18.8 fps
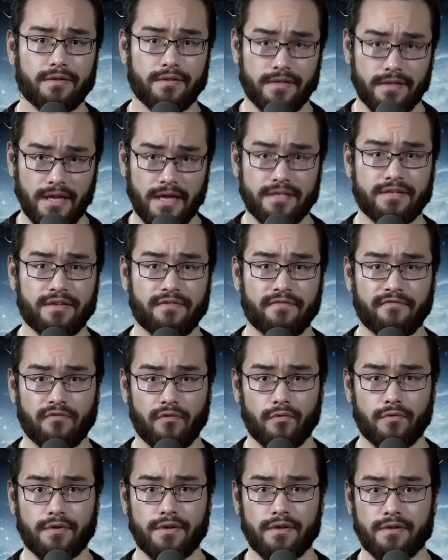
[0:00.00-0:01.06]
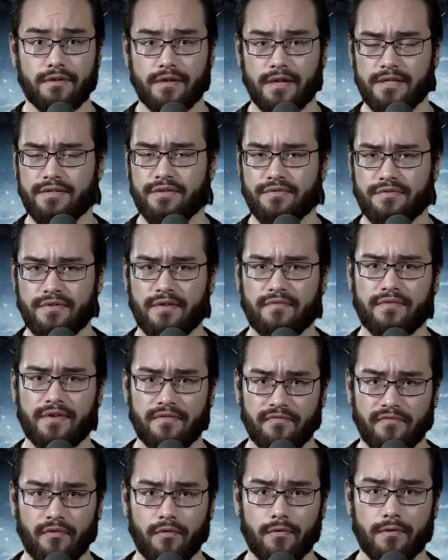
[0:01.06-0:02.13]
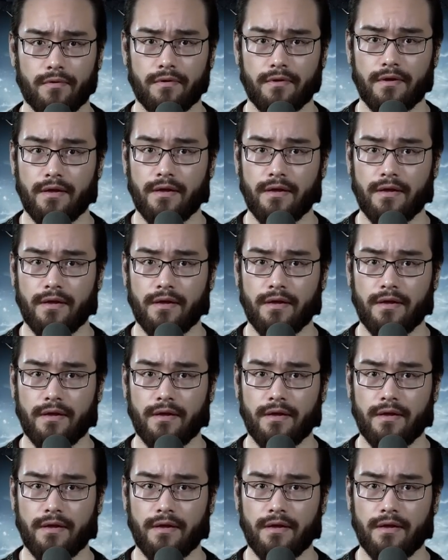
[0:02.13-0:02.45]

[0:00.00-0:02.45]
1940 and 1974,